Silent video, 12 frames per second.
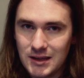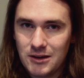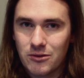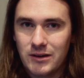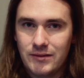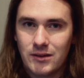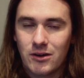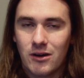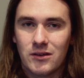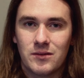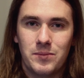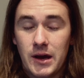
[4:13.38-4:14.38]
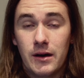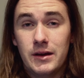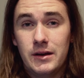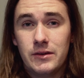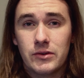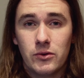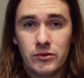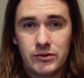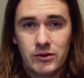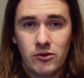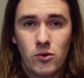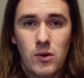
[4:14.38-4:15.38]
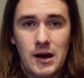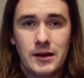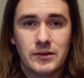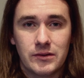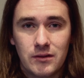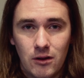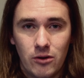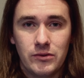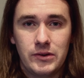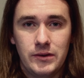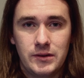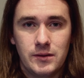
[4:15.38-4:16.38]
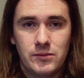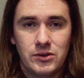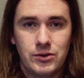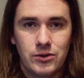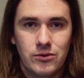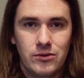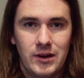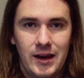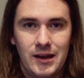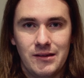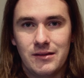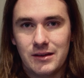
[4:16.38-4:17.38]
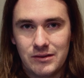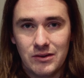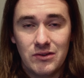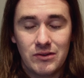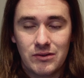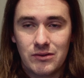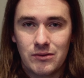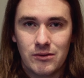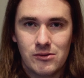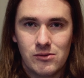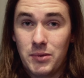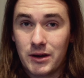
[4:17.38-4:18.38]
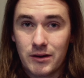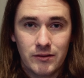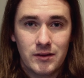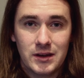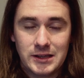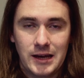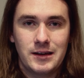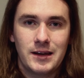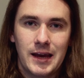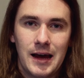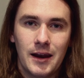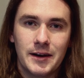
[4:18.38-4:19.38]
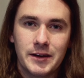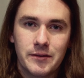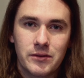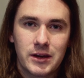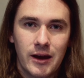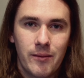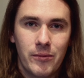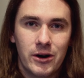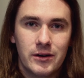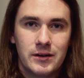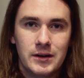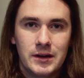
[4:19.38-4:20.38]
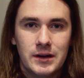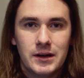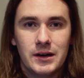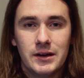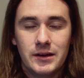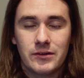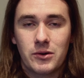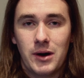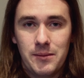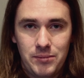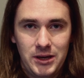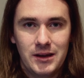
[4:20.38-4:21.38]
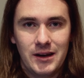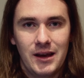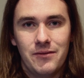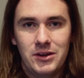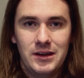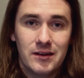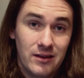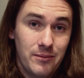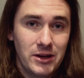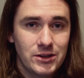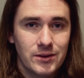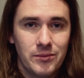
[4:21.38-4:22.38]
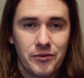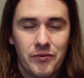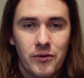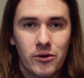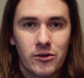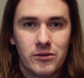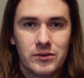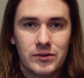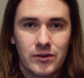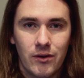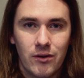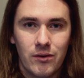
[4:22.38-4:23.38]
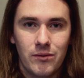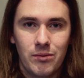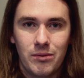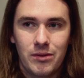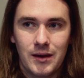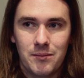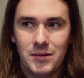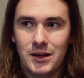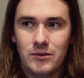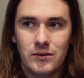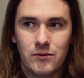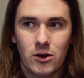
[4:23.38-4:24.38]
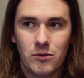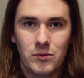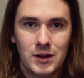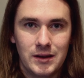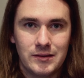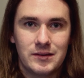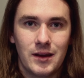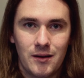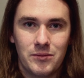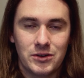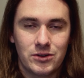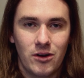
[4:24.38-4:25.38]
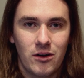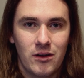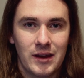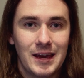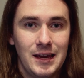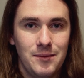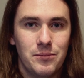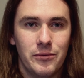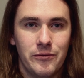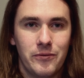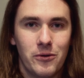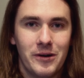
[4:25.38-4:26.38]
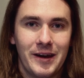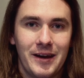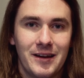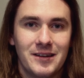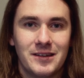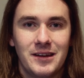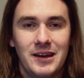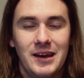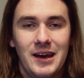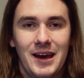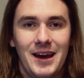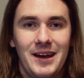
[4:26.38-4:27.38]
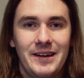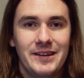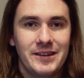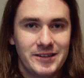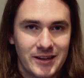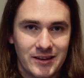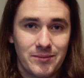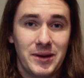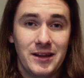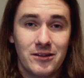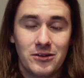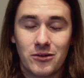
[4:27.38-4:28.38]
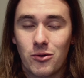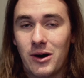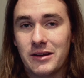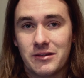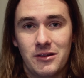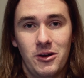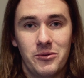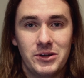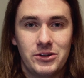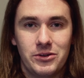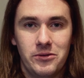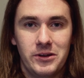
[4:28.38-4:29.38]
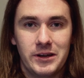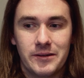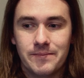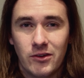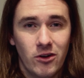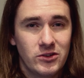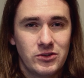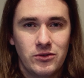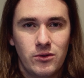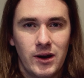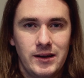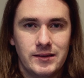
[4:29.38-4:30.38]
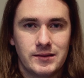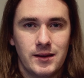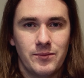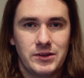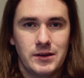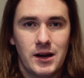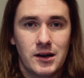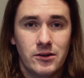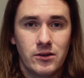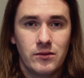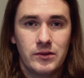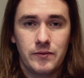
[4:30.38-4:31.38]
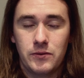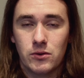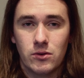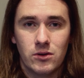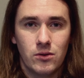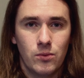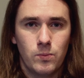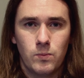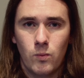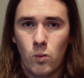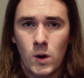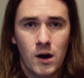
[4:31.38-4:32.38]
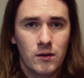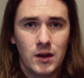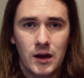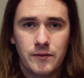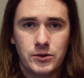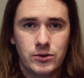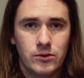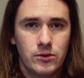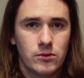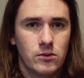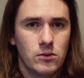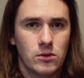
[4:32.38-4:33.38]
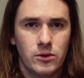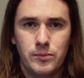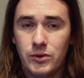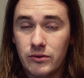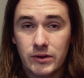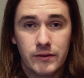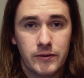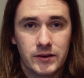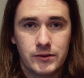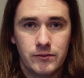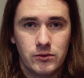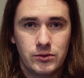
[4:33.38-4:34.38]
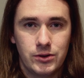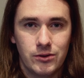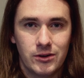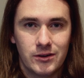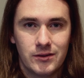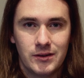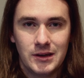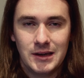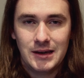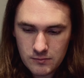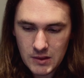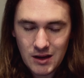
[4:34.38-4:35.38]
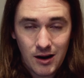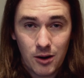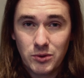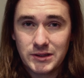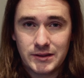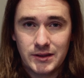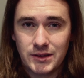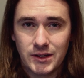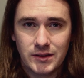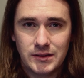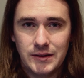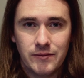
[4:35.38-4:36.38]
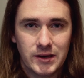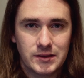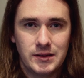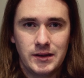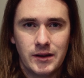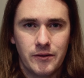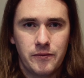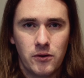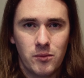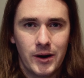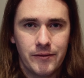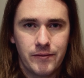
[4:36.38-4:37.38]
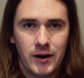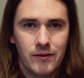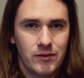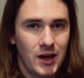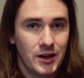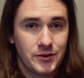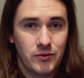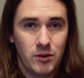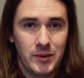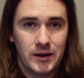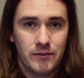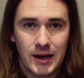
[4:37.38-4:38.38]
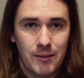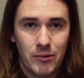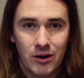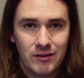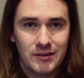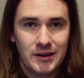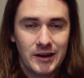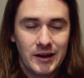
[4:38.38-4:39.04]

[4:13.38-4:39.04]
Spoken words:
decrease the cost. It is also quite a slow system to shoot, and this is because of the technicality of the camera. It's quite big and heavy, as I mentioned before, so that means you've got to really set up the shot a heap beforehand, and it does mean that you're quite slow in shooting. It's not too great in some scenarios. If you're a wildlife shooter or a music festival shooter, I wouldn't suggest investing in a 4x5 large format camera